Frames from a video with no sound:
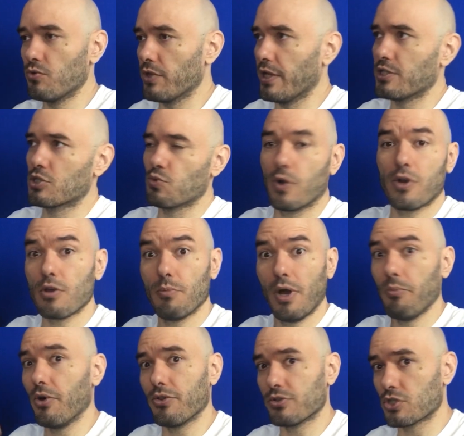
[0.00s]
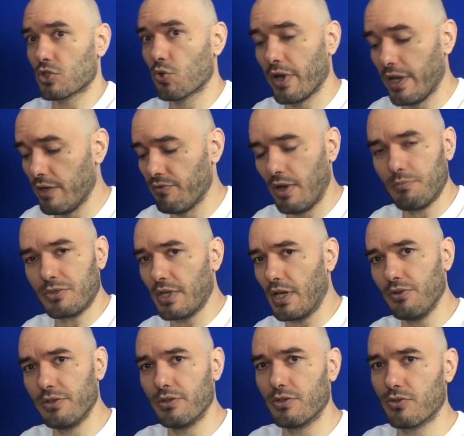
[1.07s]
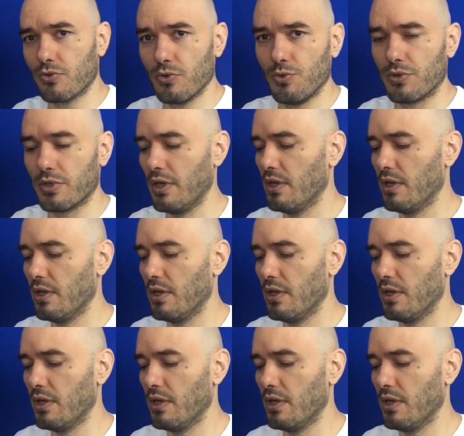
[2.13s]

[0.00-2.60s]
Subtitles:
I swear on my mother's grave, I'm telling the truth.